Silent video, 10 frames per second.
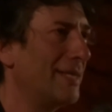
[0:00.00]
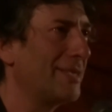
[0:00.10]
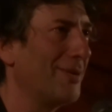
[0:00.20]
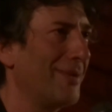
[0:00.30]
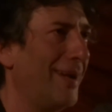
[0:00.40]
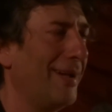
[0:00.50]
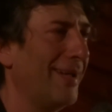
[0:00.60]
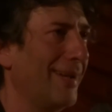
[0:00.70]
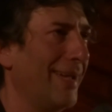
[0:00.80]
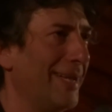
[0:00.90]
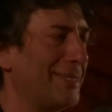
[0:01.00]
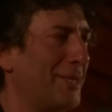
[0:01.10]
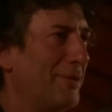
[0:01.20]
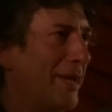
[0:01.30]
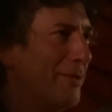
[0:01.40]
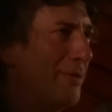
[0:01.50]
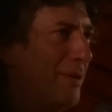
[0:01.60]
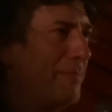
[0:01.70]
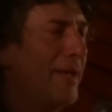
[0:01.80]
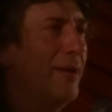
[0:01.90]
So, in a studio,
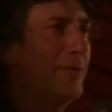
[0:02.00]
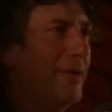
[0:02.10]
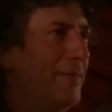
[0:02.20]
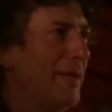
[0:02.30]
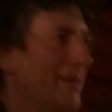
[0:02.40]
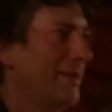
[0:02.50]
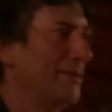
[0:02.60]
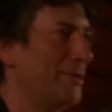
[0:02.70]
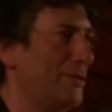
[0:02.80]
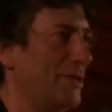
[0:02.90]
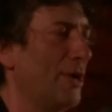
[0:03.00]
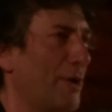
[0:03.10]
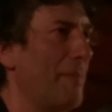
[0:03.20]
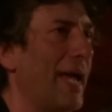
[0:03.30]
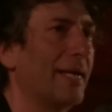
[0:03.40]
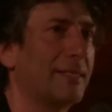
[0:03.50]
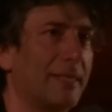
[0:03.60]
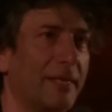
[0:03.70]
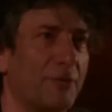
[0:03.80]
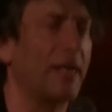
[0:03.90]
on my own, and Dirk Maggs,
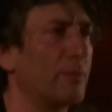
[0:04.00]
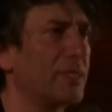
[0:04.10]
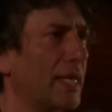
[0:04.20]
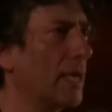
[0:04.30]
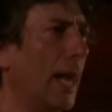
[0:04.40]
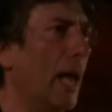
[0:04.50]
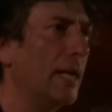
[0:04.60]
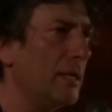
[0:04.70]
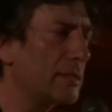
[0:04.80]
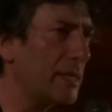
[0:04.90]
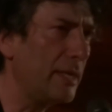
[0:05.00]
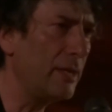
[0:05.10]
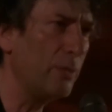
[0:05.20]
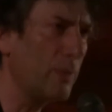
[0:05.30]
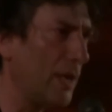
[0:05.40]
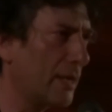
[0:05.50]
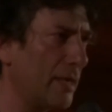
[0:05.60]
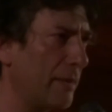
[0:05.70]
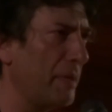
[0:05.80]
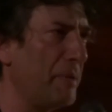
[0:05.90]
the director, would say, can you
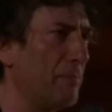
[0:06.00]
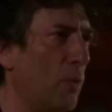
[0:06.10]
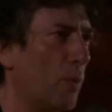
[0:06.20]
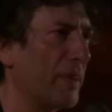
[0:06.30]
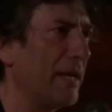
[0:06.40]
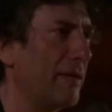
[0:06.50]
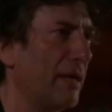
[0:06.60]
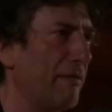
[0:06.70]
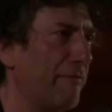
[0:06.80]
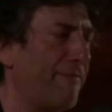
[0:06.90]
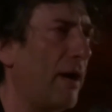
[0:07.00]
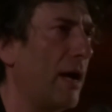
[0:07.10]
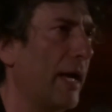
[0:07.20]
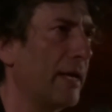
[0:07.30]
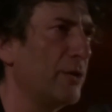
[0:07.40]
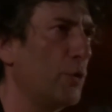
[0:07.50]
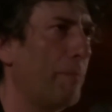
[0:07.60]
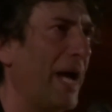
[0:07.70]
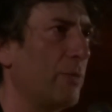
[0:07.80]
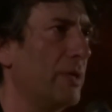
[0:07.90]
give me a bit more with that fine, you
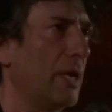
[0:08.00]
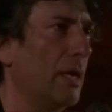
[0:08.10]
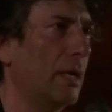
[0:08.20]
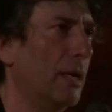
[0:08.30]
bounder?